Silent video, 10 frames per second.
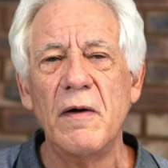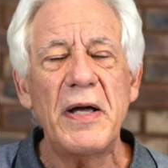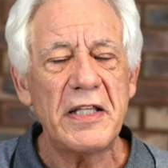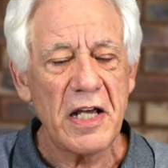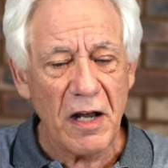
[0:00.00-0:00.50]

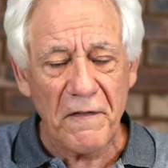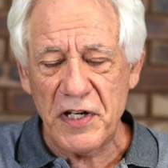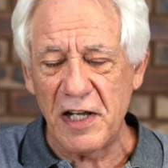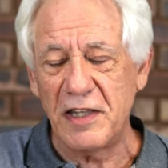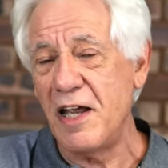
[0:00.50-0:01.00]
But as I've
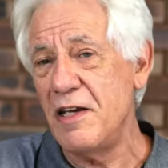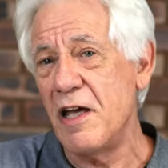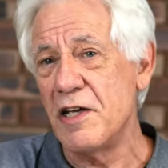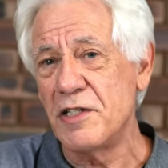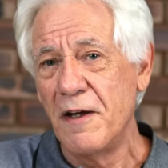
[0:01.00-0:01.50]
said, 10
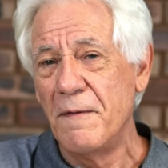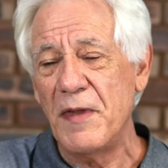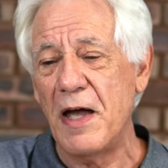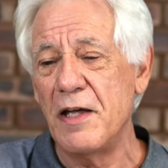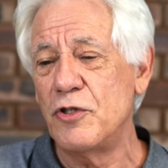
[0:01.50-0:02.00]
years
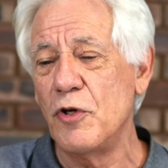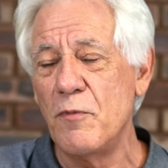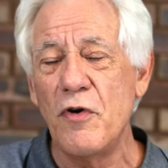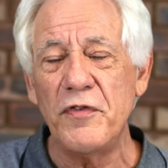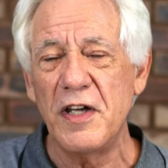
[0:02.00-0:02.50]
uh, to
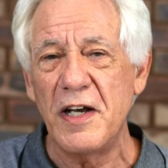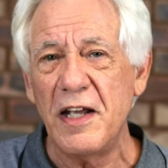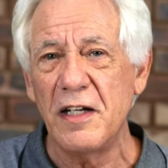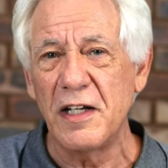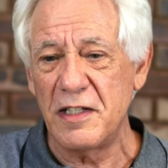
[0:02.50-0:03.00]
move the
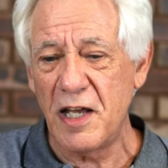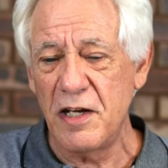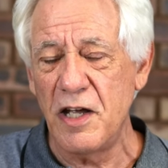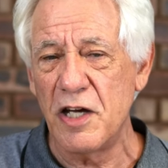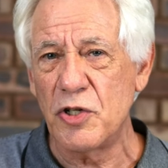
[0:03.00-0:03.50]
needle in
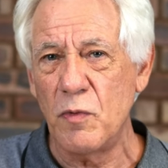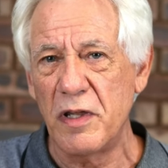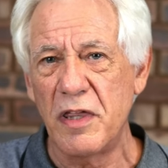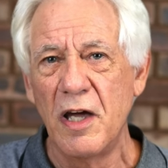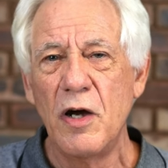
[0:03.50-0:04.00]
10 years
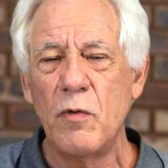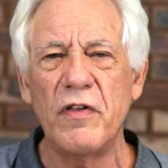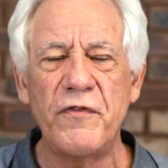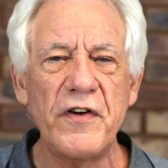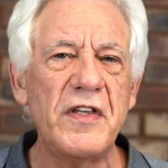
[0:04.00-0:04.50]
with,
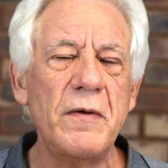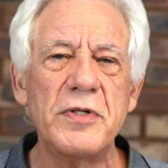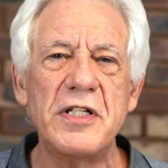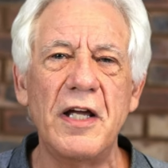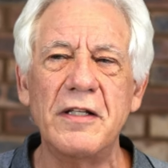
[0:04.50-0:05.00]
with
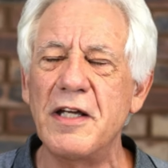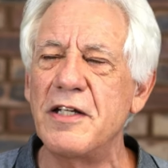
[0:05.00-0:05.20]
15%,